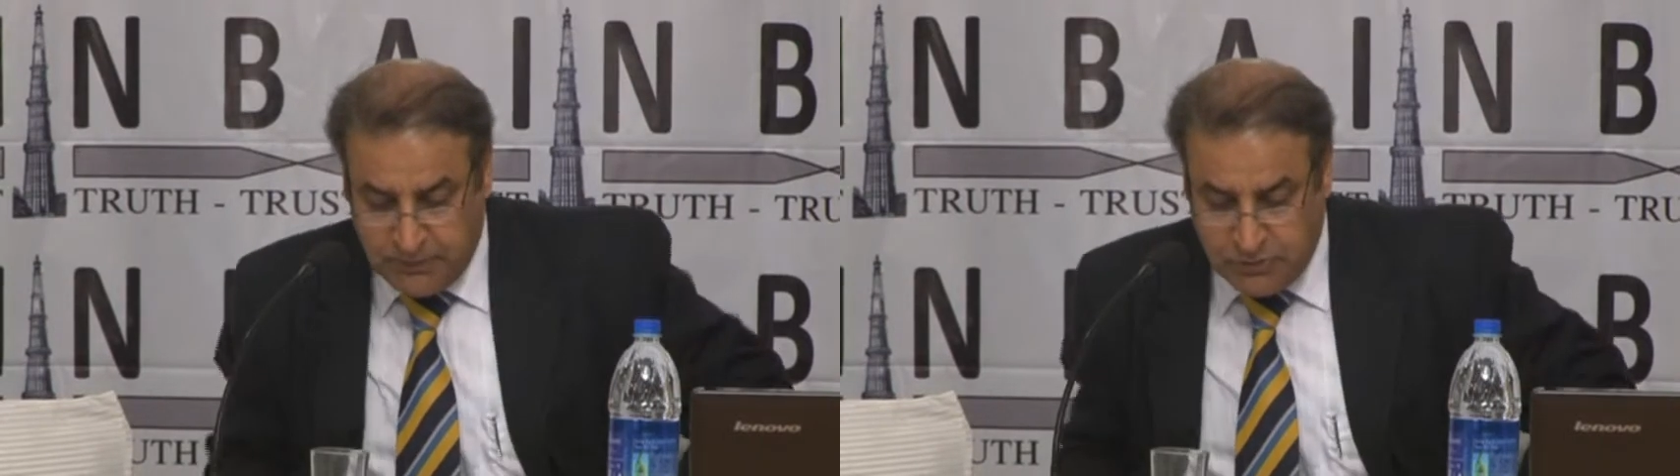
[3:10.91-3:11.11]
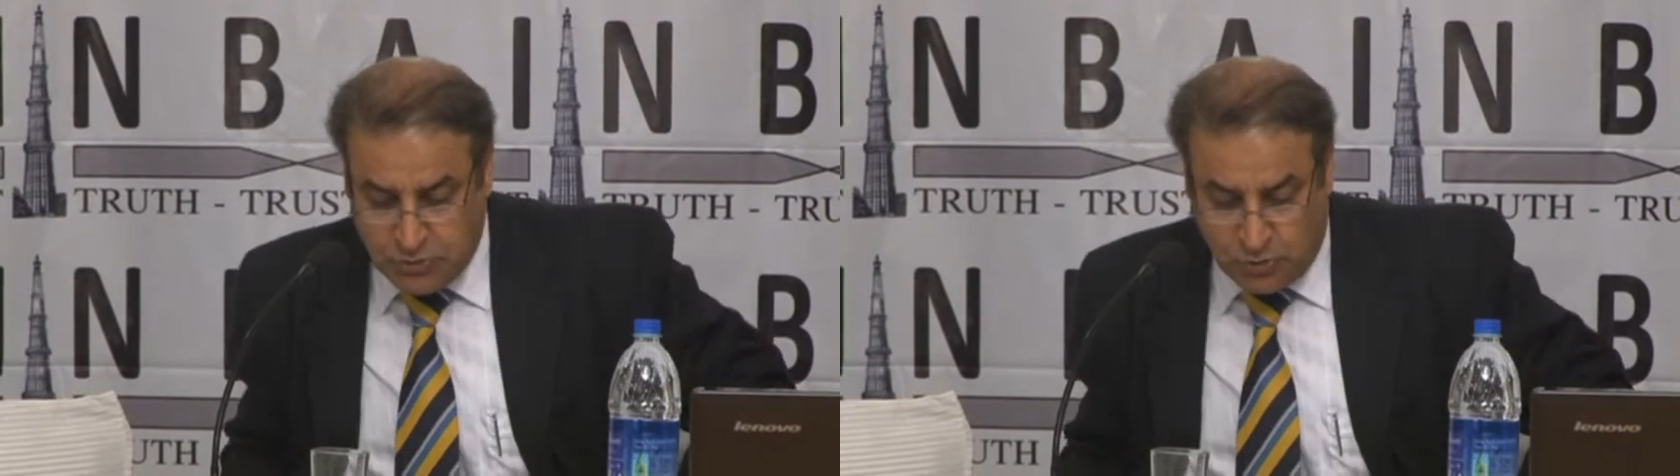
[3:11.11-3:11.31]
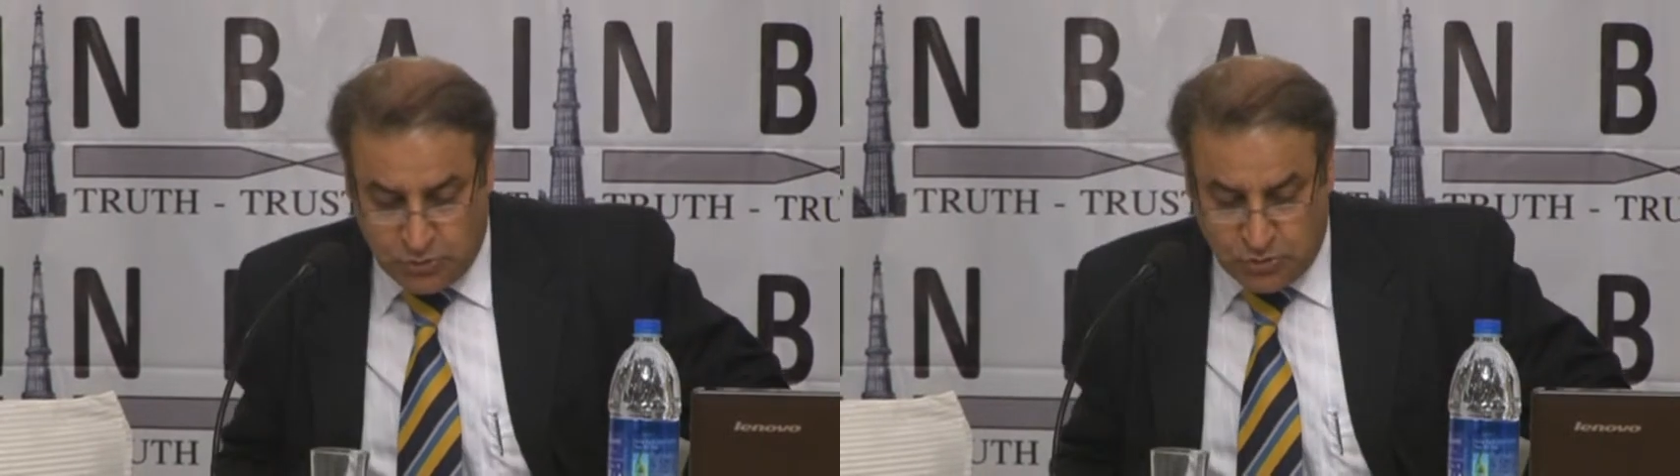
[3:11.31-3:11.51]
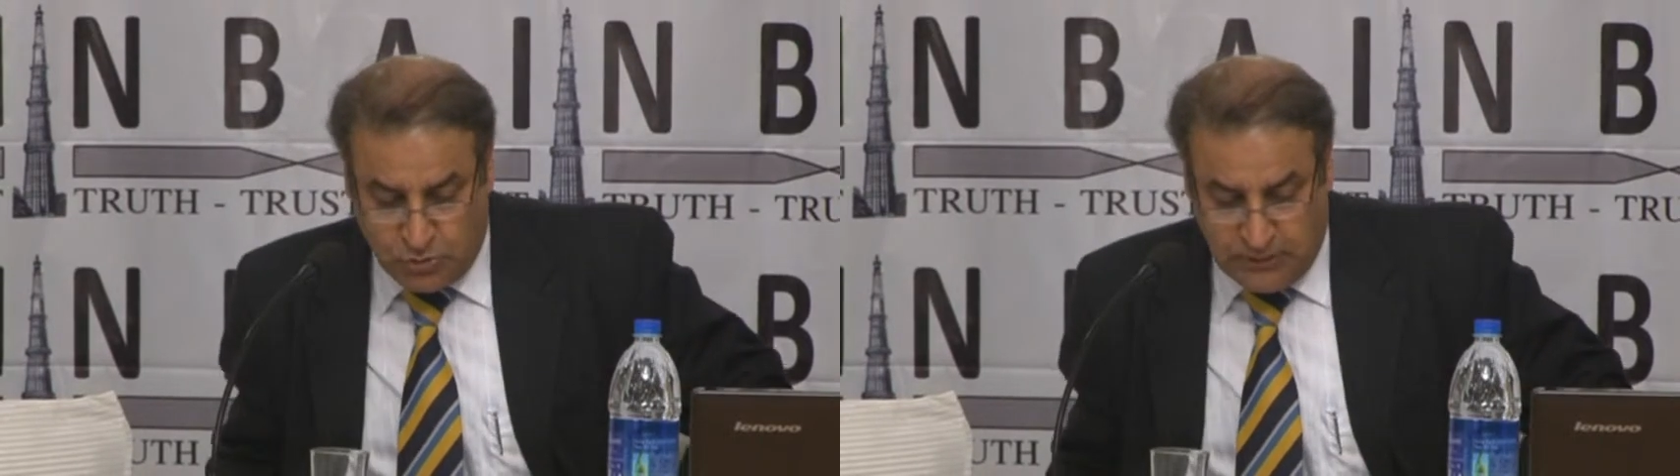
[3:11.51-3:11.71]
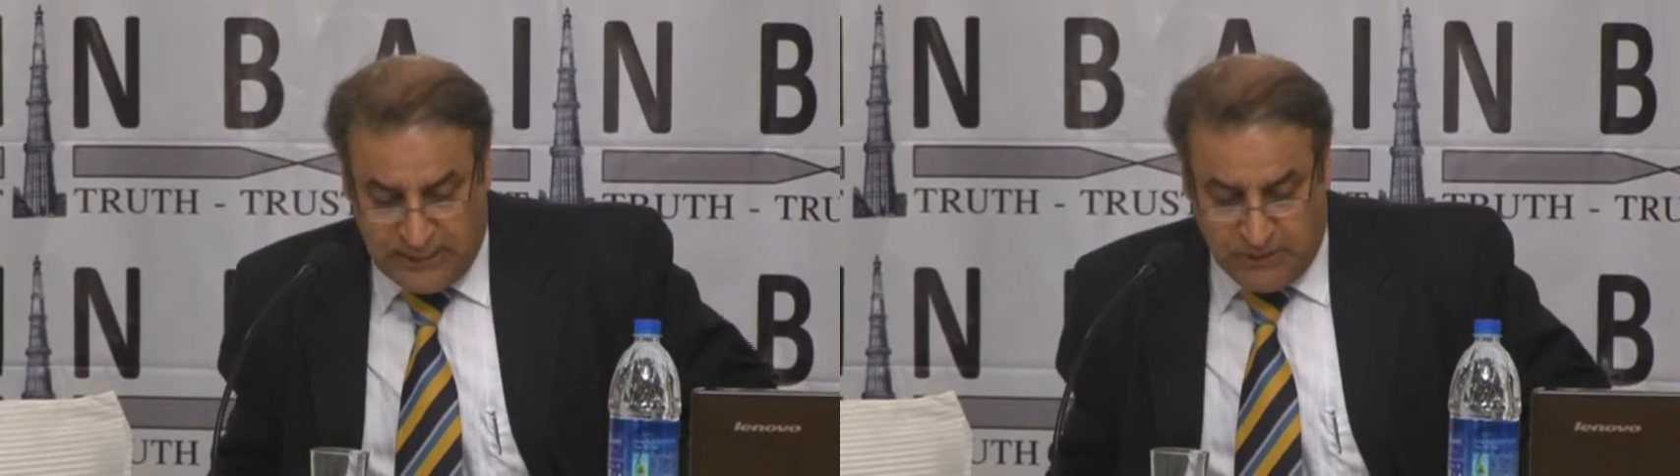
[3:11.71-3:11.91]
So
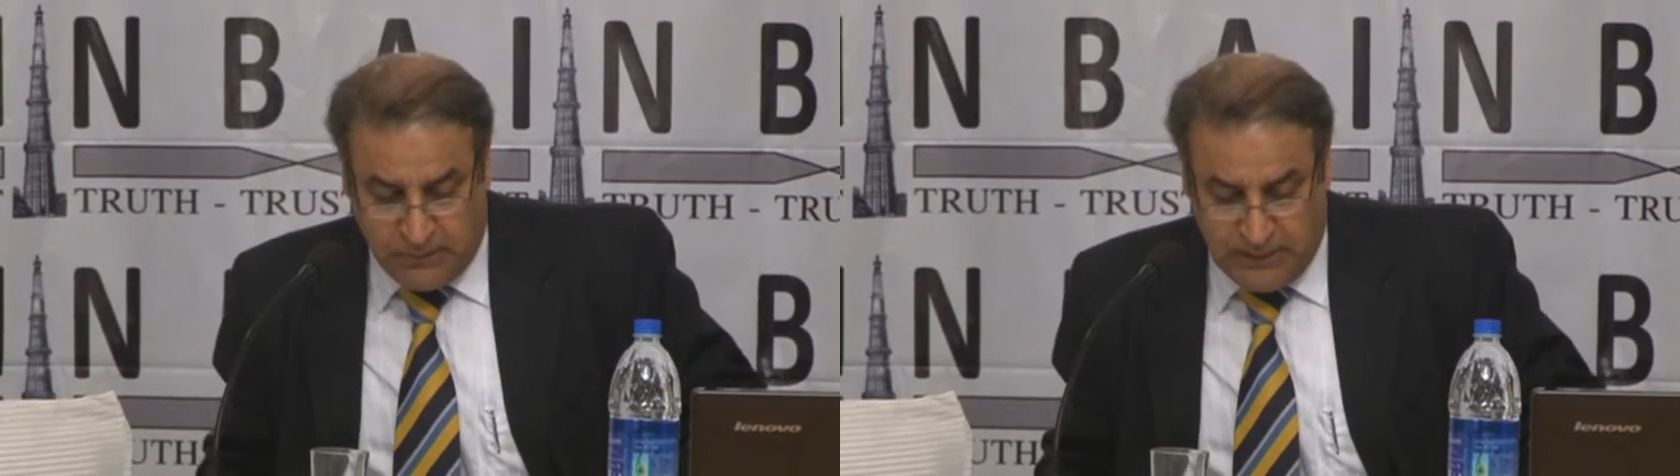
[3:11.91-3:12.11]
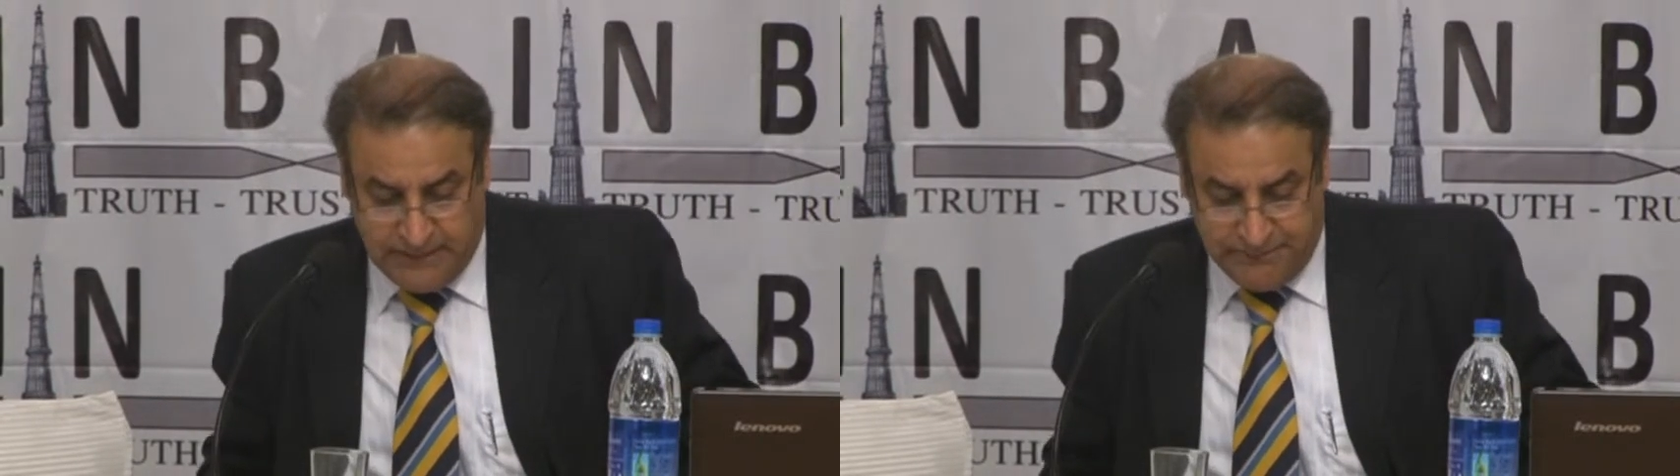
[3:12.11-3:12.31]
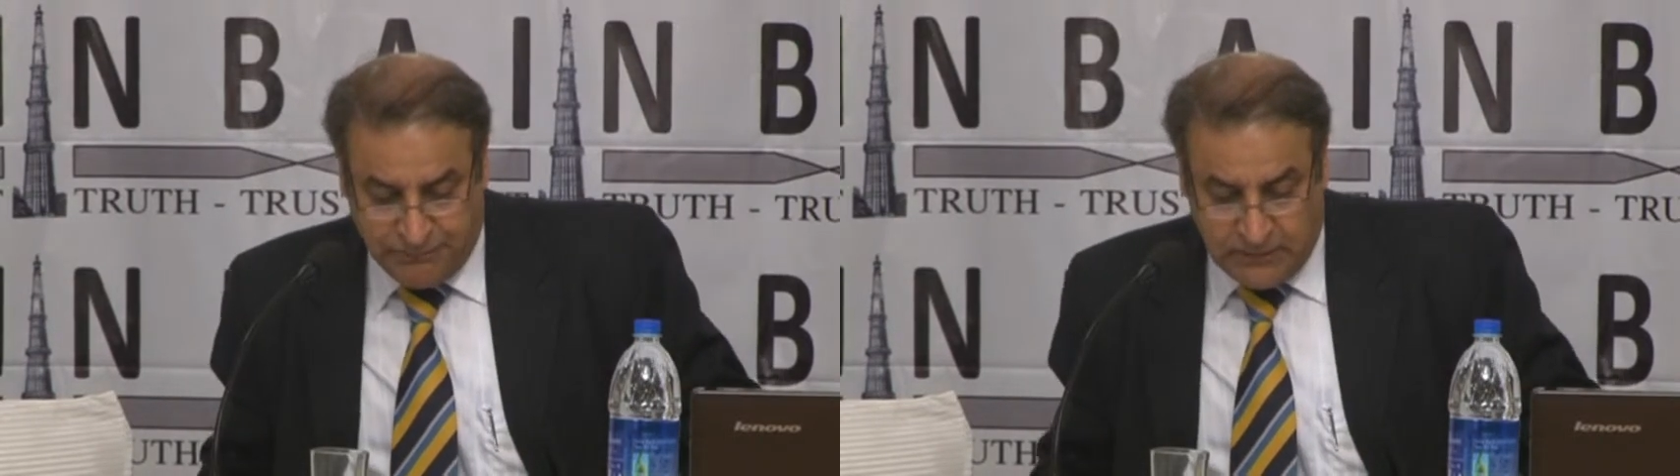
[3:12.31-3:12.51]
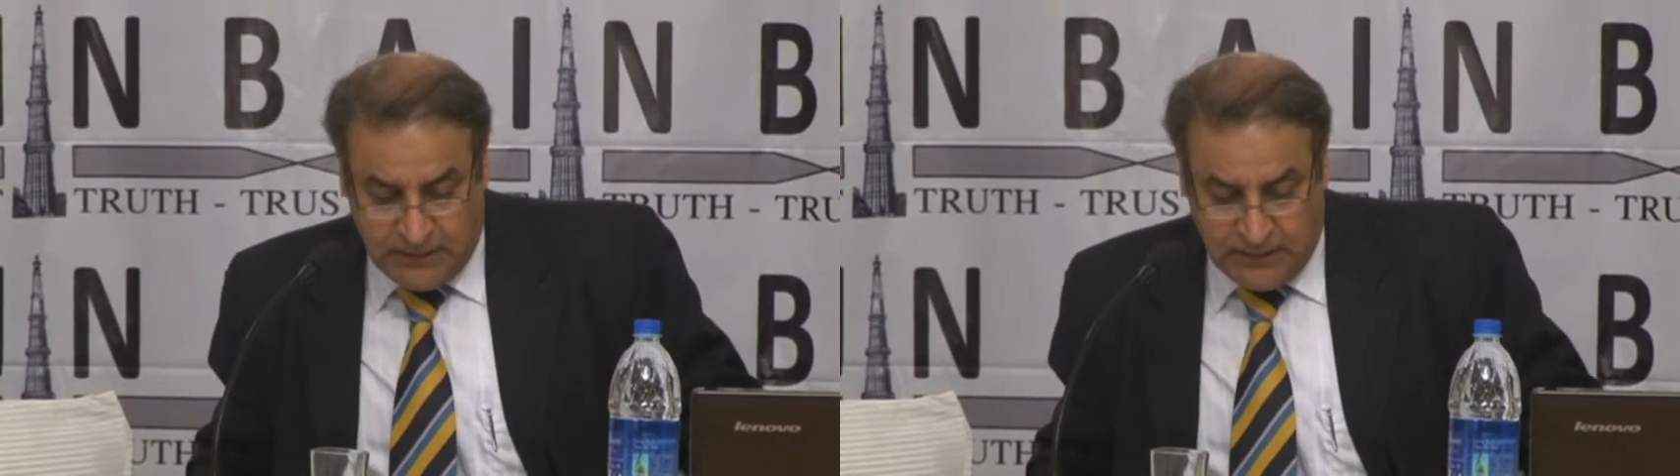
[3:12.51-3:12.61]
in a way,